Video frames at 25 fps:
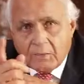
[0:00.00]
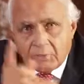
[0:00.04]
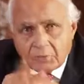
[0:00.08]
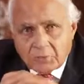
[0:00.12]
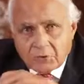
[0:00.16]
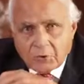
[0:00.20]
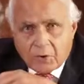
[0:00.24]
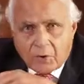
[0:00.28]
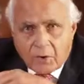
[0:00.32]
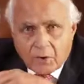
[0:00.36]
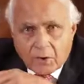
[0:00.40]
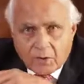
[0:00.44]
I'm
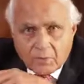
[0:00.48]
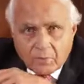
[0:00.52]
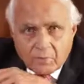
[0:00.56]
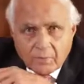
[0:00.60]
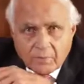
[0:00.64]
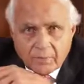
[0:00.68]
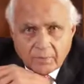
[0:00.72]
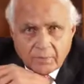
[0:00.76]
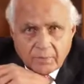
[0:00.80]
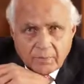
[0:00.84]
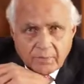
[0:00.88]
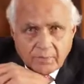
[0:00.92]
sure
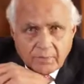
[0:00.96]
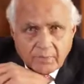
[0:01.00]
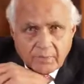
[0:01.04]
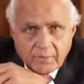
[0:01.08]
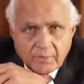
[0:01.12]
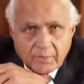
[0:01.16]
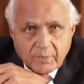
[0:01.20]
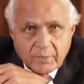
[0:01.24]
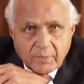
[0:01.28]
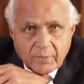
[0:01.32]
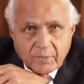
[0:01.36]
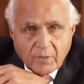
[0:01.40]

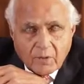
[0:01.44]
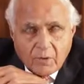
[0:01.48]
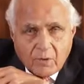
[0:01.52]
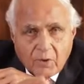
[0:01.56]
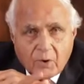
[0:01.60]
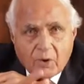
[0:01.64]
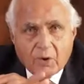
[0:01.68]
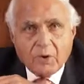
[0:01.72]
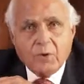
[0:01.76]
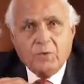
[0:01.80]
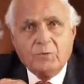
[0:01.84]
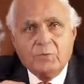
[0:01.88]

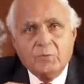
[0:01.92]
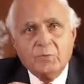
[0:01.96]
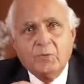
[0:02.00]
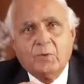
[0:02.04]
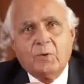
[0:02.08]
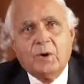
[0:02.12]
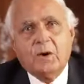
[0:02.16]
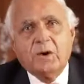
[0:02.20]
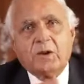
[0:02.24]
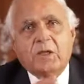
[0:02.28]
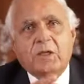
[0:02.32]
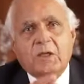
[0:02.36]
all of
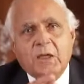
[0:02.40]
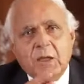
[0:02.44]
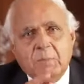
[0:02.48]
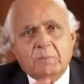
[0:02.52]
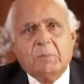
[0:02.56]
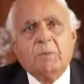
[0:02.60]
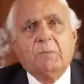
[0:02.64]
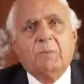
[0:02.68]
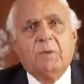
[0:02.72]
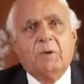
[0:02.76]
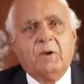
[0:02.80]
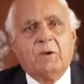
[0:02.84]
you are
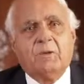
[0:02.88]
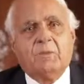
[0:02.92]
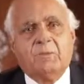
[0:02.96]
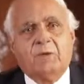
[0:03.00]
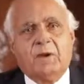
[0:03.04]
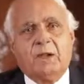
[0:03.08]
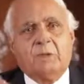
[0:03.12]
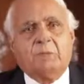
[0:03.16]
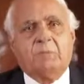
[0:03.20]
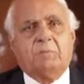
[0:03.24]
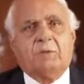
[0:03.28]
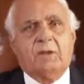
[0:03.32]
capable of
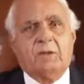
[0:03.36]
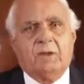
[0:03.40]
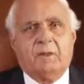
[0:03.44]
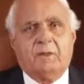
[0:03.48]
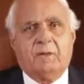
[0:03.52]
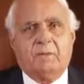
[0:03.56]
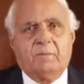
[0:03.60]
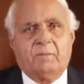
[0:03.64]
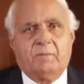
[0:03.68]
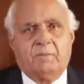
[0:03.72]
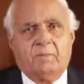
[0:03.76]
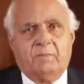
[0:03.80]
adapting
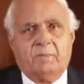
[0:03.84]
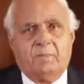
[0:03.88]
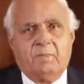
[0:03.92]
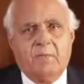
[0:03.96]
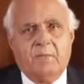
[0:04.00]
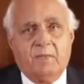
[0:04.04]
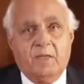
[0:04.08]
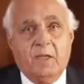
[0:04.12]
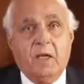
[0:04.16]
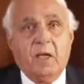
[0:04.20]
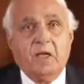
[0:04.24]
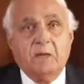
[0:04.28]

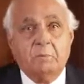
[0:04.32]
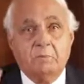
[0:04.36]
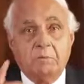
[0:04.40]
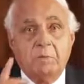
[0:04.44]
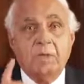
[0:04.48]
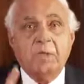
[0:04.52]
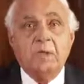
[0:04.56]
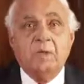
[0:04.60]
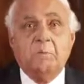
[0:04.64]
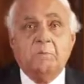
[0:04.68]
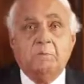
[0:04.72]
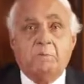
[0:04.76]
and
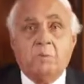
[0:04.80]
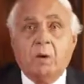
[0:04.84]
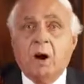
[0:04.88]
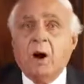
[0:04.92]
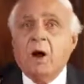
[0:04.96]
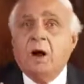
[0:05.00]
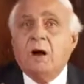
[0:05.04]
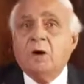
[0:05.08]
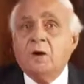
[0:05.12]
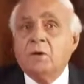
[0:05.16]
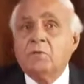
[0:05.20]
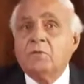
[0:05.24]
being
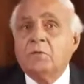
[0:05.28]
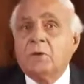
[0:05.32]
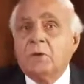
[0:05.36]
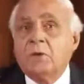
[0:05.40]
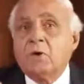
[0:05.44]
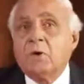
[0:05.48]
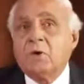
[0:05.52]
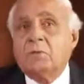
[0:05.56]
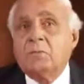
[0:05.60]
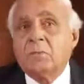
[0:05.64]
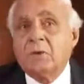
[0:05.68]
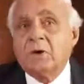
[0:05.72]
part of a
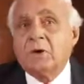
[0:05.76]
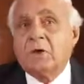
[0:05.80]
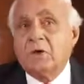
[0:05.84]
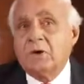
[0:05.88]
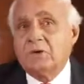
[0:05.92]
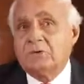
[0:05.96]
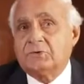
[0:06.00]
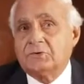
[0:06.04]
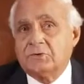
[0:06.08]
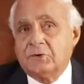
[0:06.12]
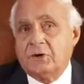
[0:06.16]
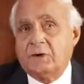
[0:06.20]
corporate
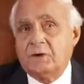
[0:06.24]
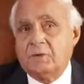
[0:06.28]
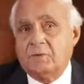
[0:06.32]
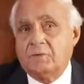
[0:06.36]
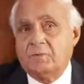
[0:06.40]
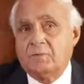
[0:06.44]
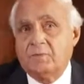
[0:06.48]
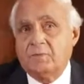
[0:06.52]
culture